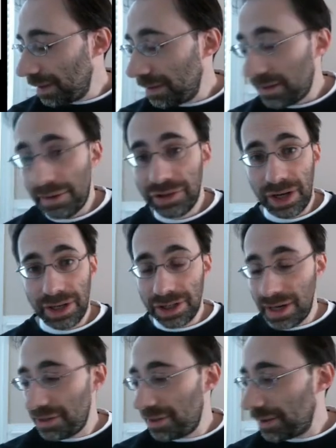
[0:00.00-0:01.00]
that would change
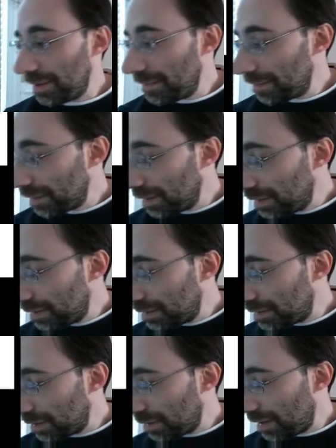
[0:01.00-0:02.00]
nothing.
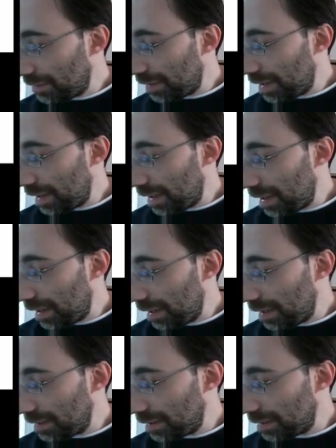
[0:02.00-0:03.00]
So you have
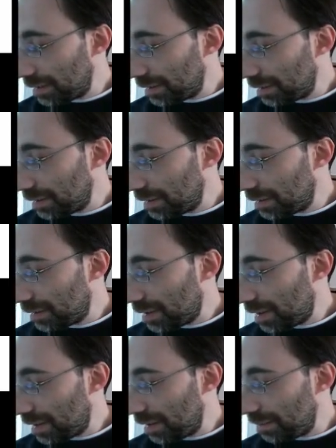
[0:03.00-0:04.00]
a
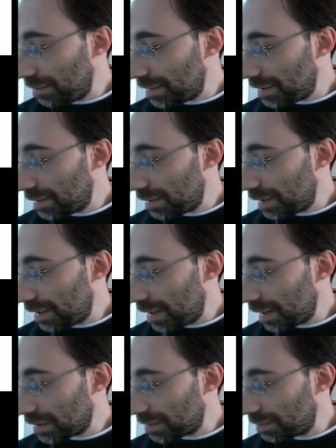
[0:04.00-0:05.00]
times
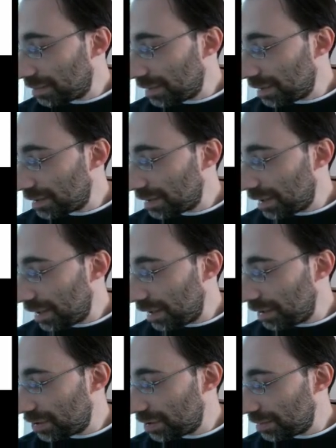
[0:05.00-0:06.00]
x plus
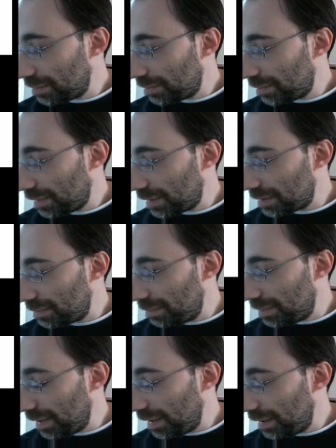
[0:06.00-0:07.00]
h plus
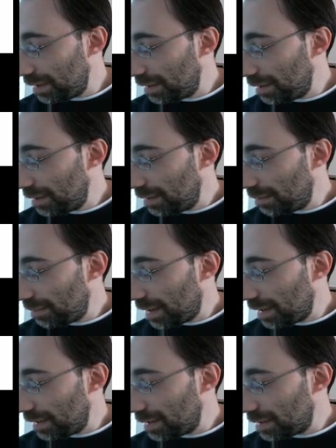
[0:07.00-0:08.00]
b
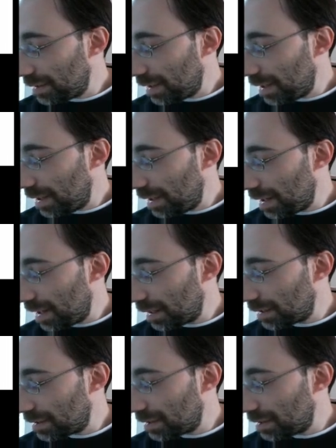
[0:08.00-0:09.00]
minus
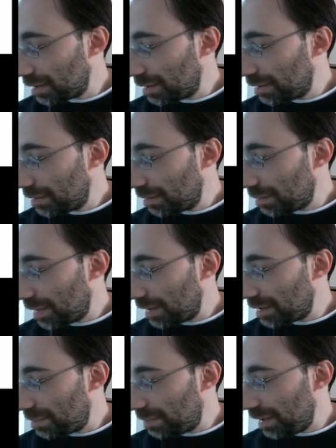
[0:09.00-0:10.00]
ax
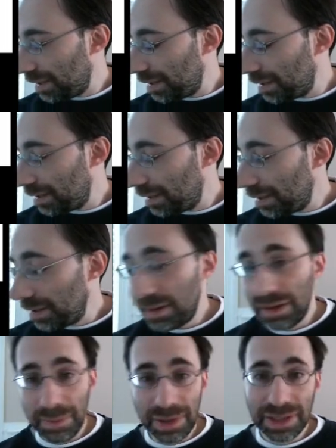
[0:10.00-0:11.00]
minus b.
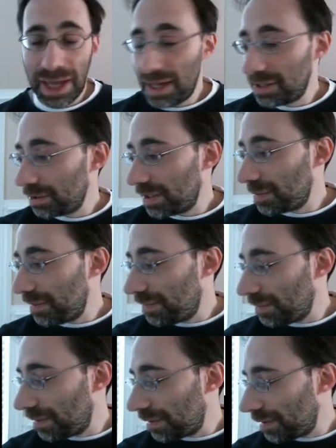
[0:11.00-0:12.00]
The b's cancel as
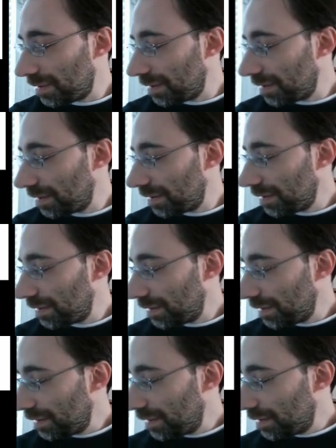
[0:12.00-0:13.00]
before.
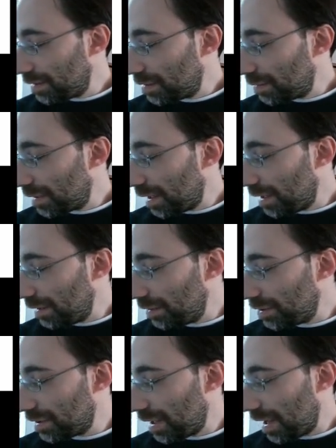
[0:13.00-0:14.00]
So again, you
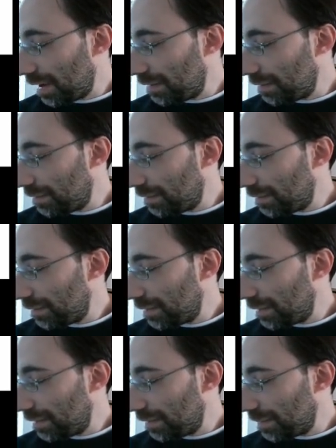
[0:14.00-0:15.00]
just have
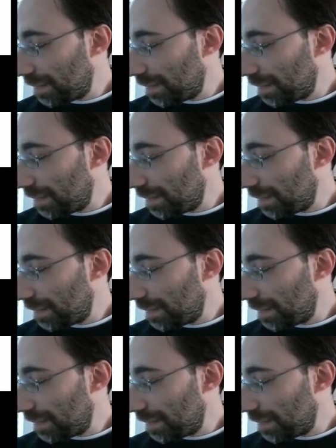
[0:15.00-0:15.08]
ah